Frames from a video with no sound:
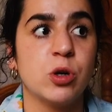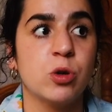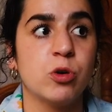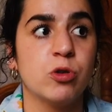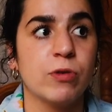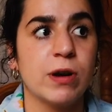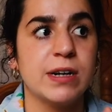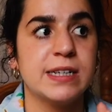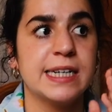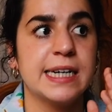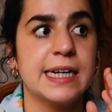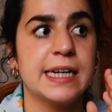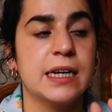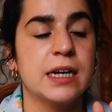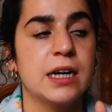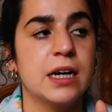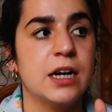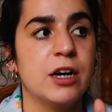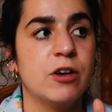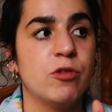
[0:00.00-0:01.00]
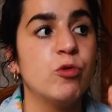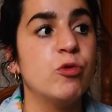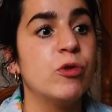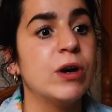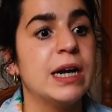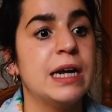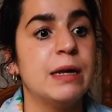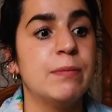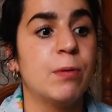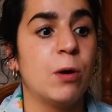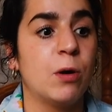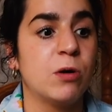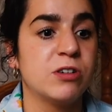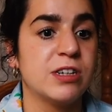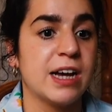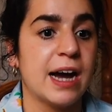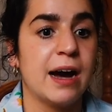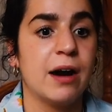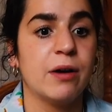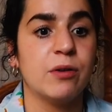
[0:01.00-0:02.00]
You're already really bogged
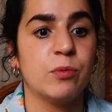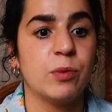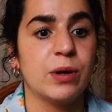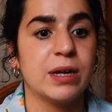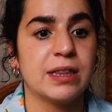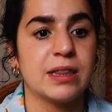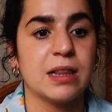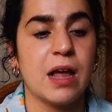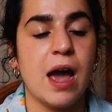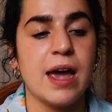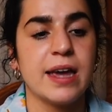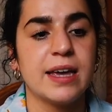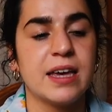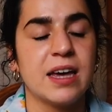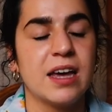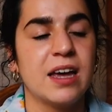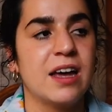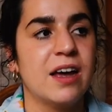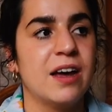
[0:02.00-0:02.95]
down with like